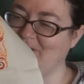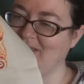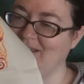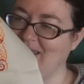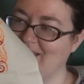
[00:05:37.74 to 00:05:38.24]

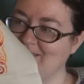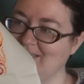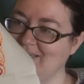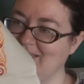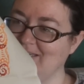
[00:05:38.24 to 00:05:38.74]
but as
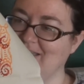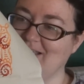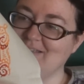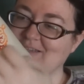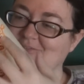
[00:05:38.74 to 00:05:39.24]
it
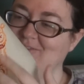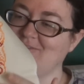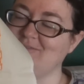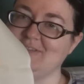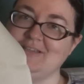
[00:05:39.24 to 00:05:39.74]
as it
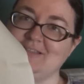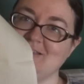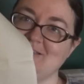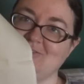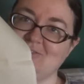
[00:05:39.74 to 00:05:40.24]
grows, it, it
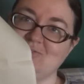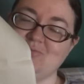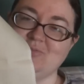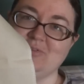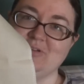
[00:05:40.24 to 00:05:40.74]
just looks
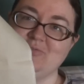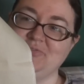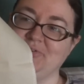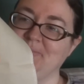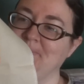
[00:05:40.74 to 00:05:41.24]
cooler and
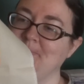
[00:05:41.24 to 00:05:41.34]
cooler.